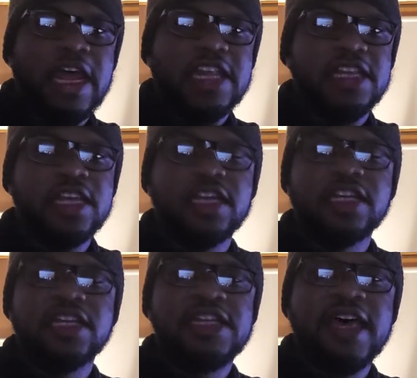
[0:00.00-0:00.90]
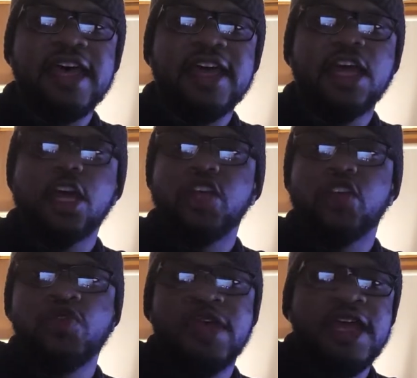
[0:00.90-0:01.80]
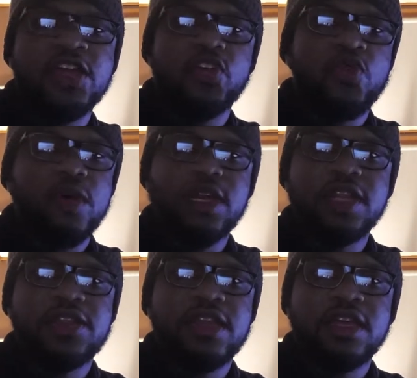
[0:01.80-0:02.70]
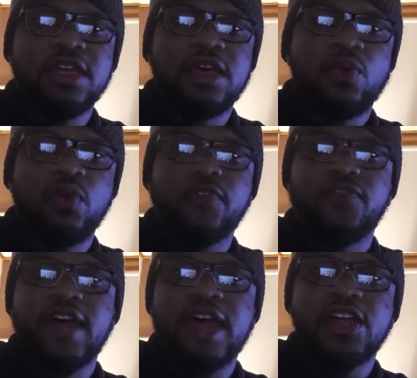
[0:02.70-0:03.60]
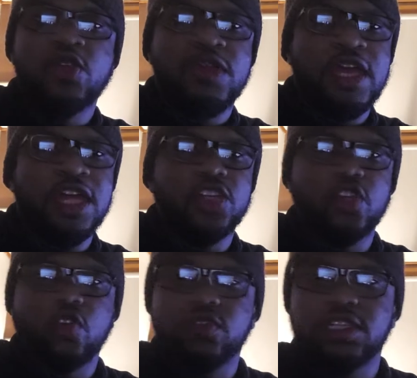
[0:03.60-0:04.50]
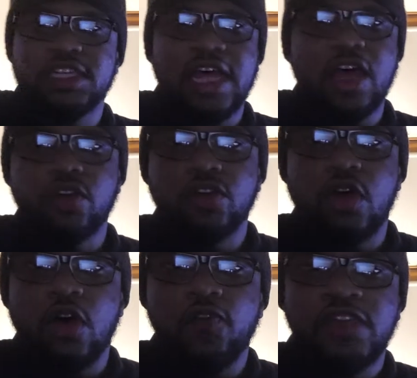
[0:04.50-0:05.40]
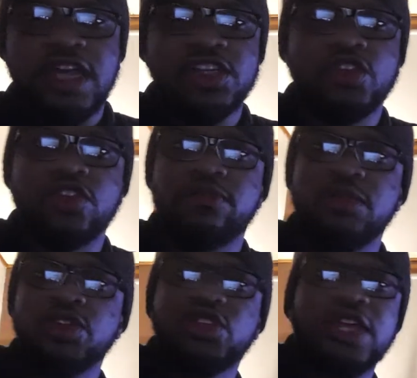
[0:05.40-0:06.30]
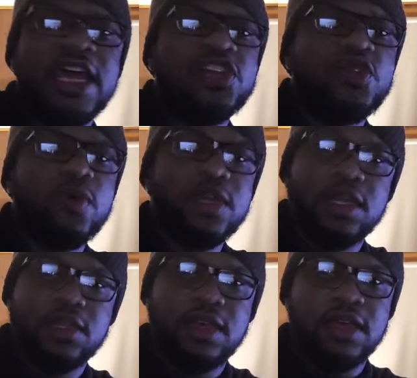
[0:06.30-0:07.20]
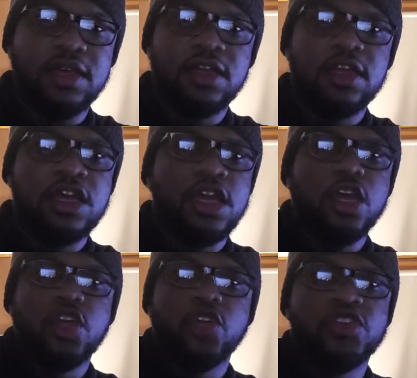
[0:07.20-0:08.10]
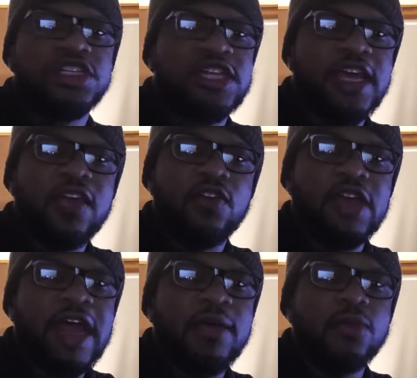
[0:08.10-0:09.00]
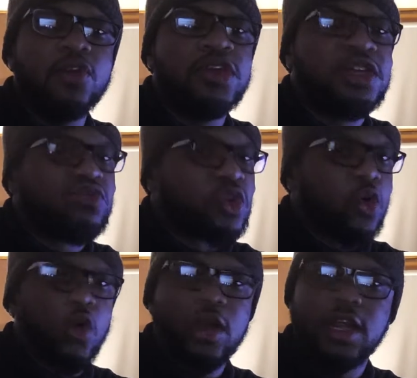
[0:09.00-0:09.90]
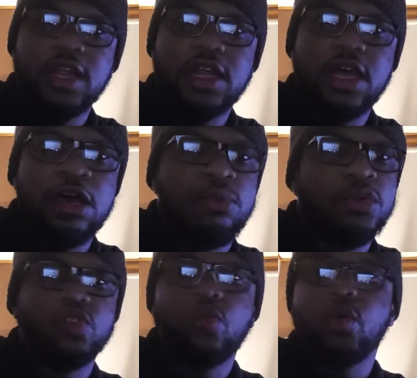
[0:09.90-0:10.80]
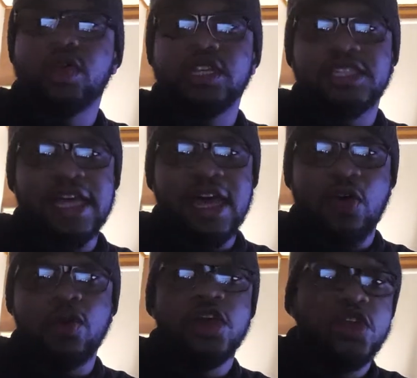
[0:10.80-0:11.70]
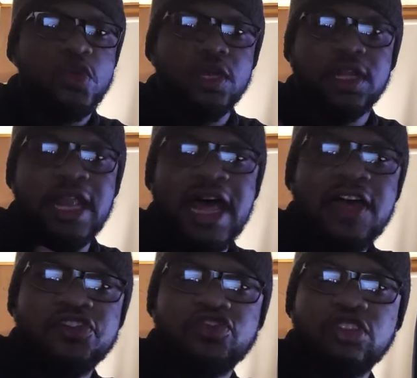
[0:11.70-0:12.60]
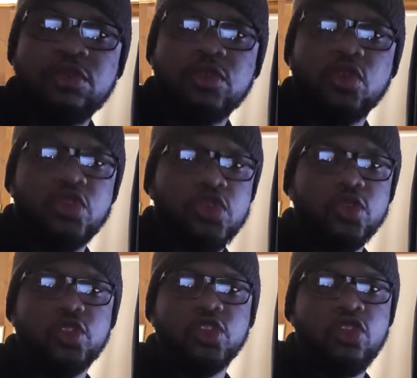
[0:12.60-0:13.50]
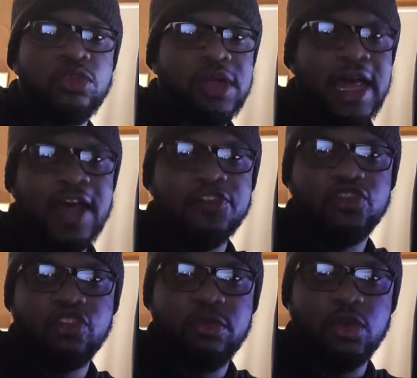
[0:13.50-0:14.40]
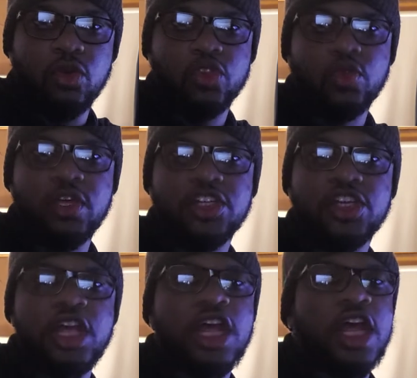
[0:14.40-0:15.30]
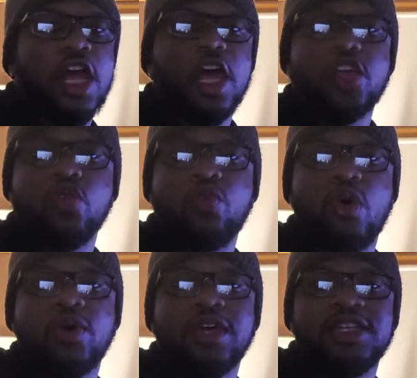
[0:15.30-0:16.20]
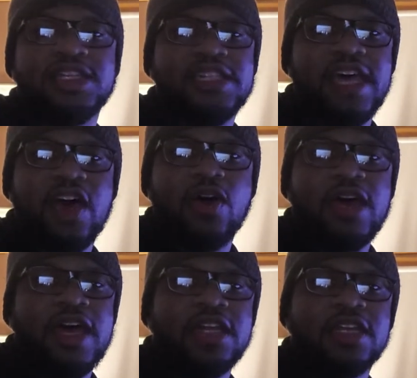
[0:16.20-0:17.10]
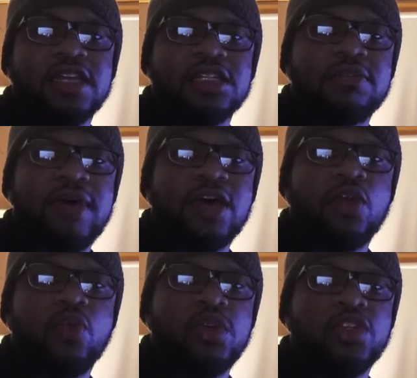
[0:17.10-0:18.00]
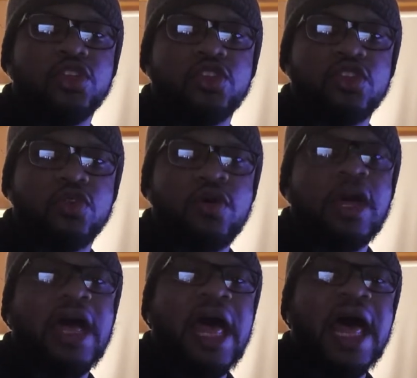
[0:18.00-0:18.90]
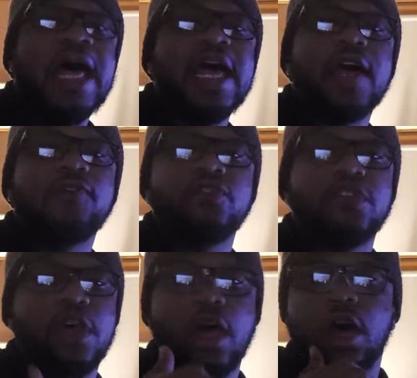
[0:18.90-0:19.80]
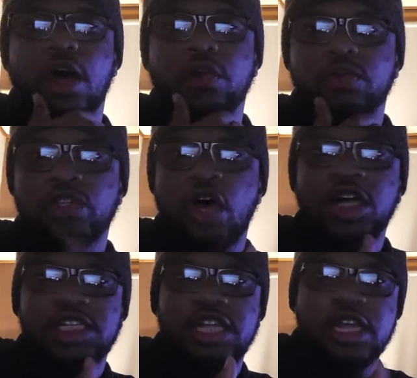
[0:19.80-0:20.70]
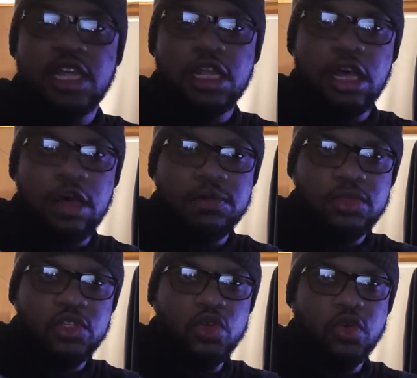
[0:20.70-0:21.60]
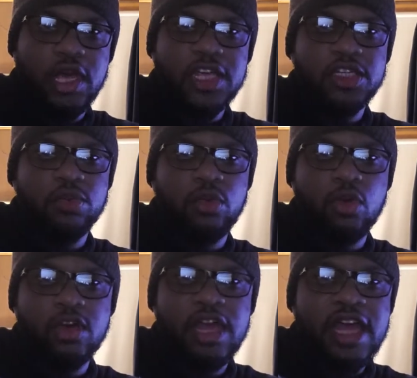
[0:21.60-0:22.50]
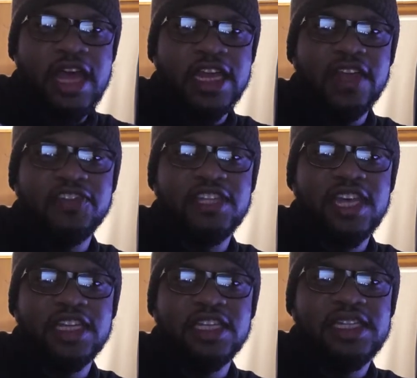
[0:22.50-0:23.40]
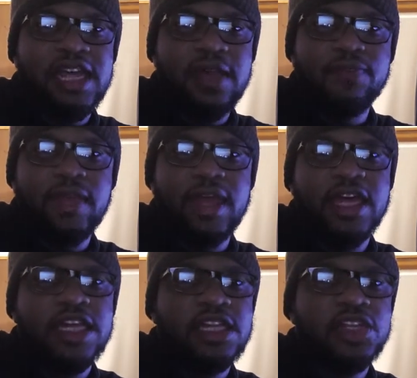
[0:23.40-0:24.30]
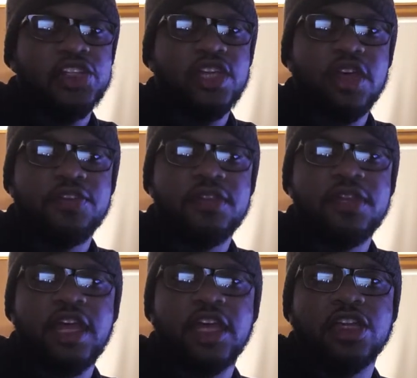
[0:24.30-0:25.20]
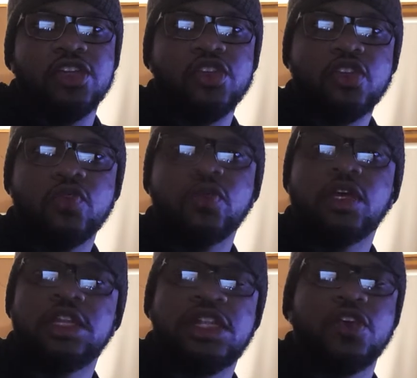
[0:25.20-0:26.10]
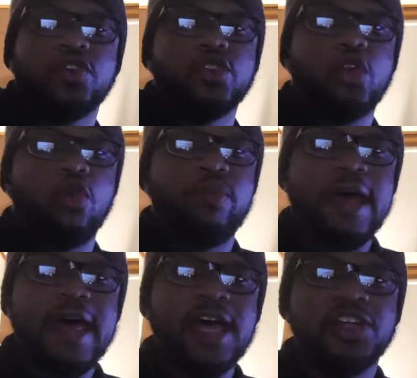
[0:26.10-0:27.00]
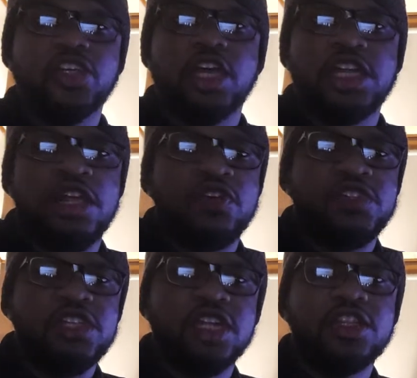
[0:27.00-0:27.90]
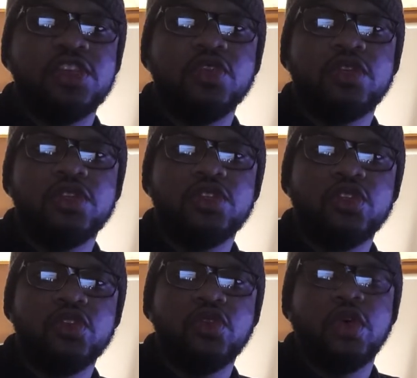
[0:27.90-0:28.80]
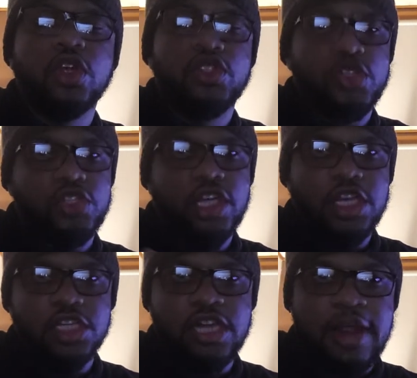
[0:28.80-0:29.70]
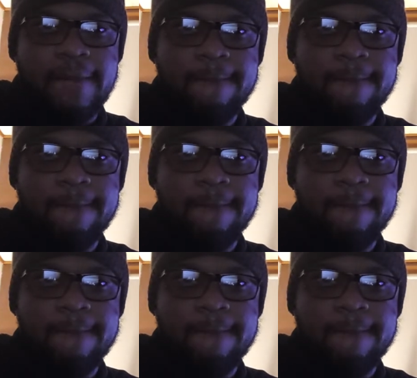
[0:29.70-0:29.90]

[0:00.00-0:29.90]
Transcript: at the end of the day, you can't do anything with that. You can't turn the sound off, can't turn the music, can't do anything. You just can't, can't you can record it, but you won't get sound. You can live stream it on YouTube, live stream it on Twitch, and you won't get the sound. It doesn't matter what you do. I have um, talked to um, 2K support, and they've said the same thing. There's nothing they can do. There's no patch. There's nothing you can do to change that.